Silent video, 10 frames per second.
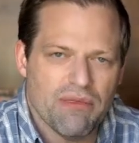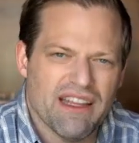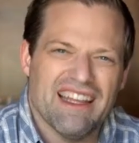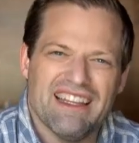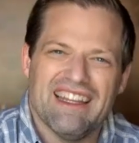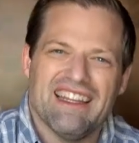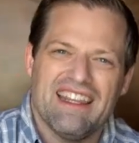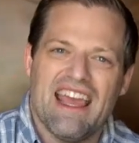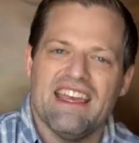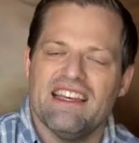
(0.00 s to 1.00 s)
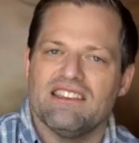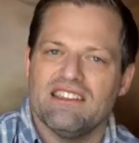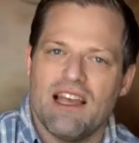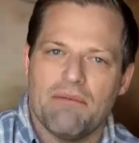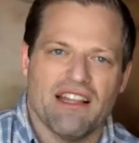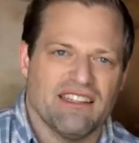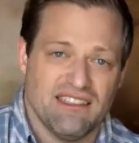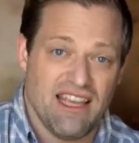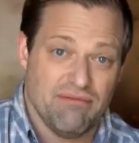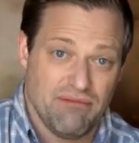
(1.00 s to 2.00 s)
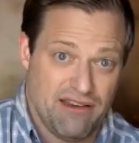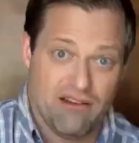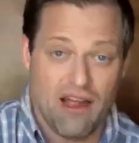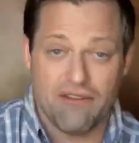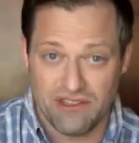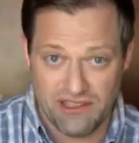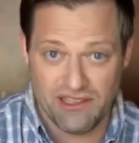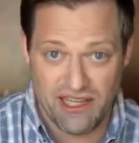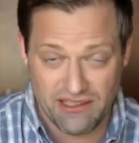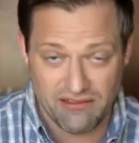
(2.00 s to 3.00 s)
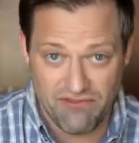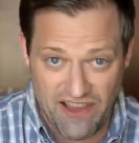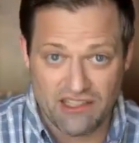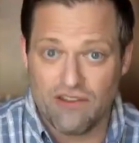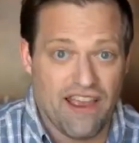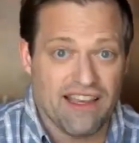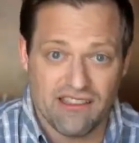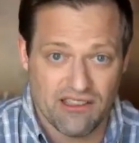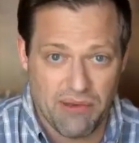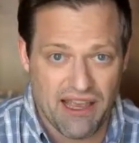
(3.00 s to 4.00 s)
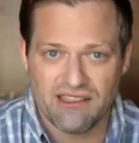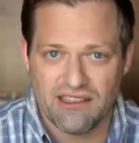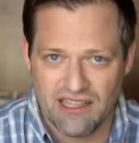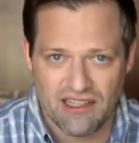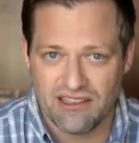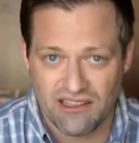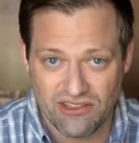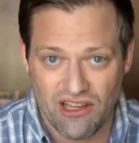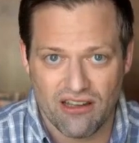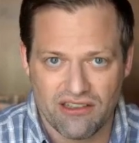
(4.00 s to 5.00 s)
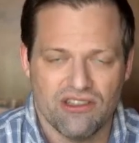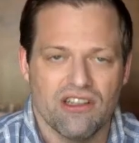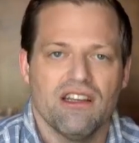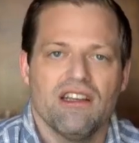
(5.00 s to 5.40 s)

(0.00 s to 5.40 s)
But it, and the thing is, is I'm not to say, and I hear obviously saying face to face is best and telesale sucks.